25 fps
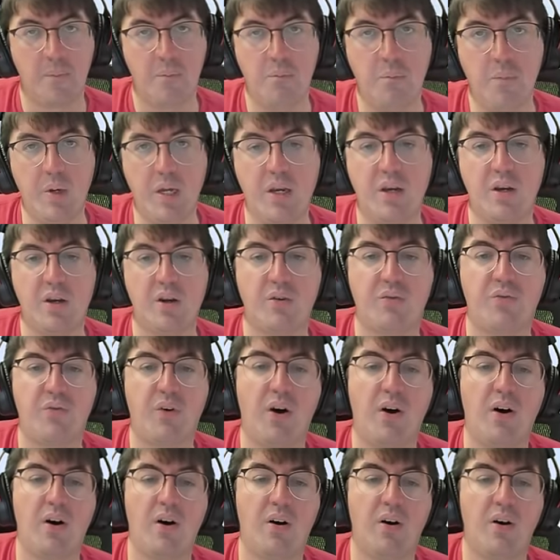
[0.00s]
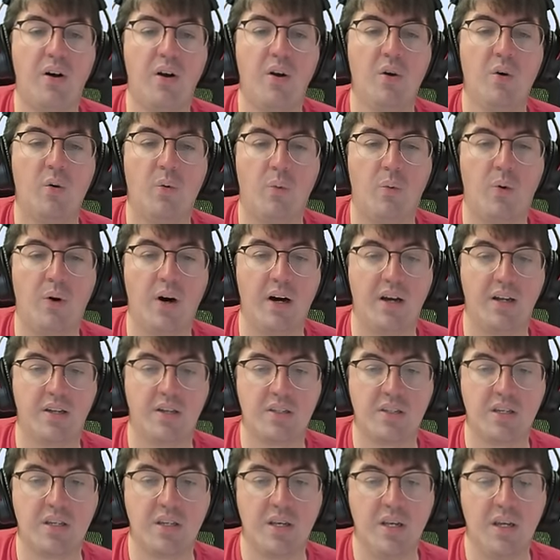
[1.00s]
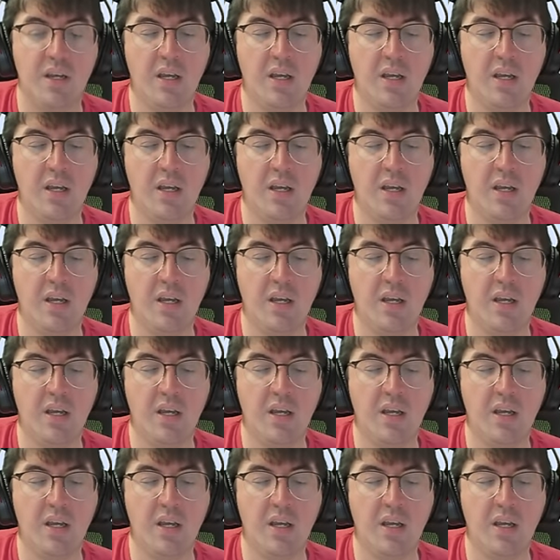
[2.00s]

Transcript: Meteor Fall was.